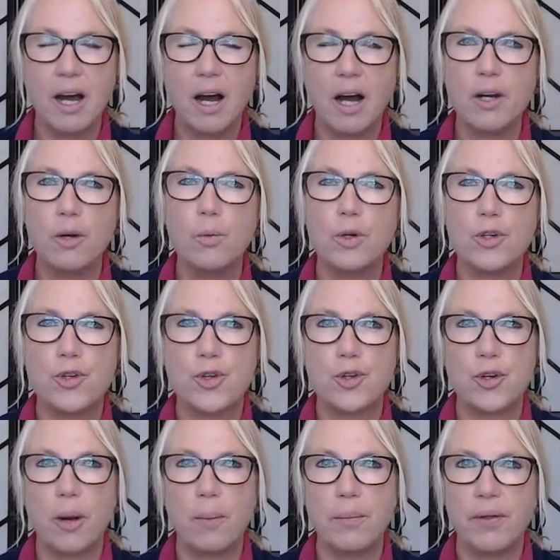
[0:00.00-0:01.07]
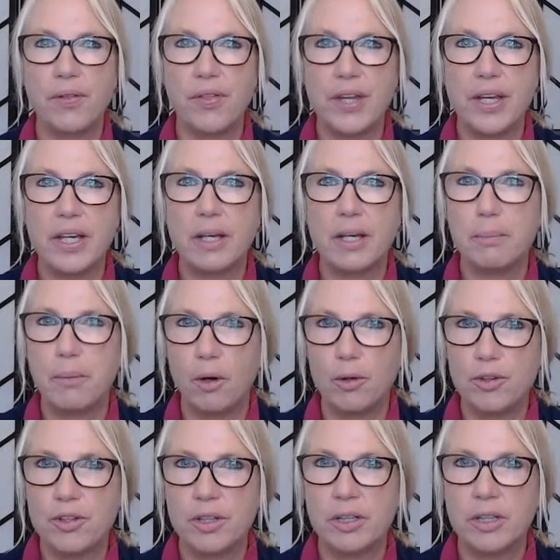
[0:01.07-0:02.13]
I don't want to stop and think and
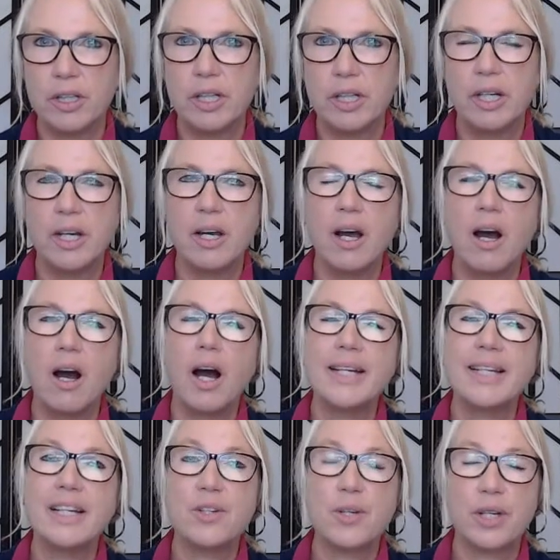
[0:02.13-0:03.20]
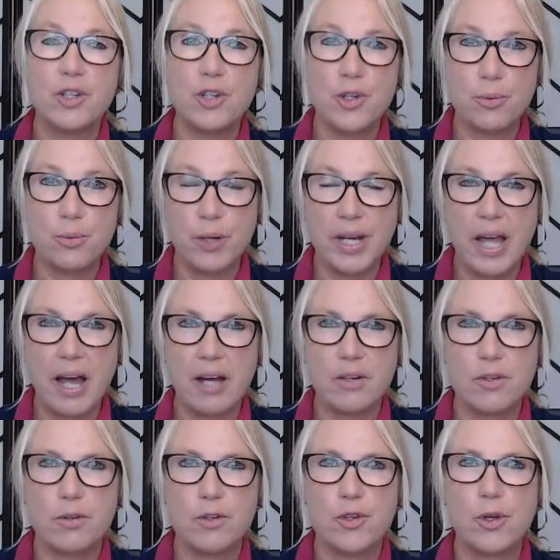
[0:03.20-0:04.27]
ponder. I need to just
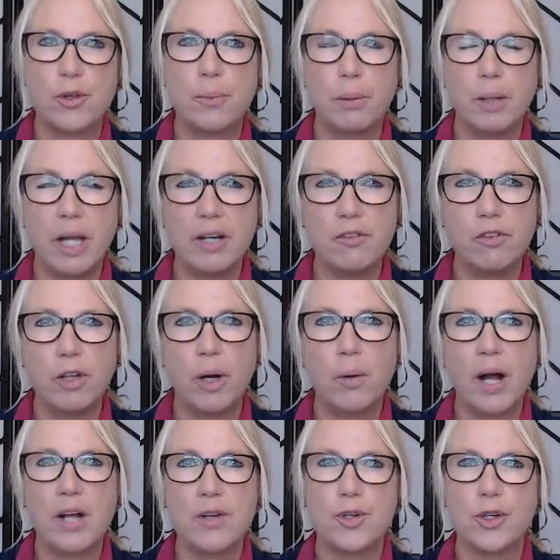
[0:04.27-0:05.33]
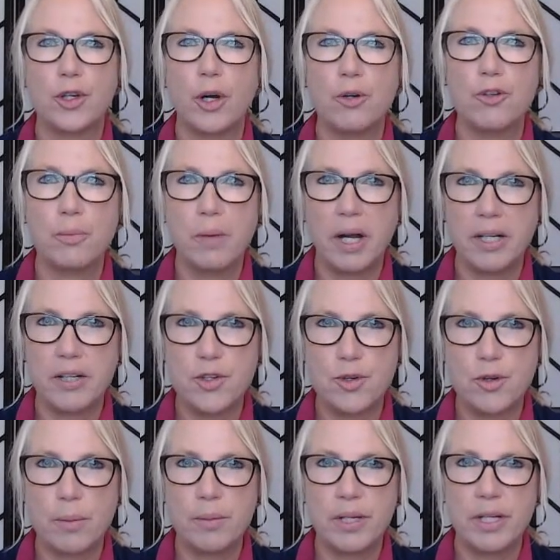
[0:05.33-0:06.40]
react. So the blood flow has to go to my
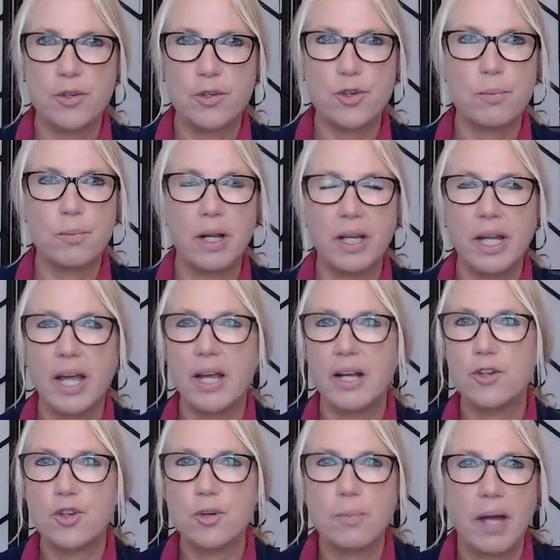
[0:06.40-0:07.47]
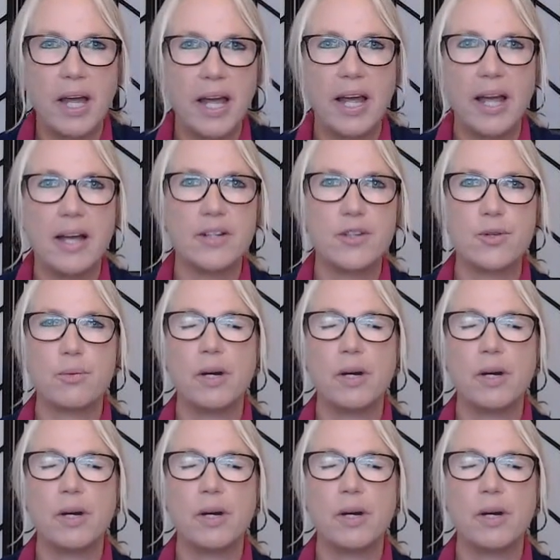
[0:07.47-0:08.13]
extremities, to my legs, to my hands,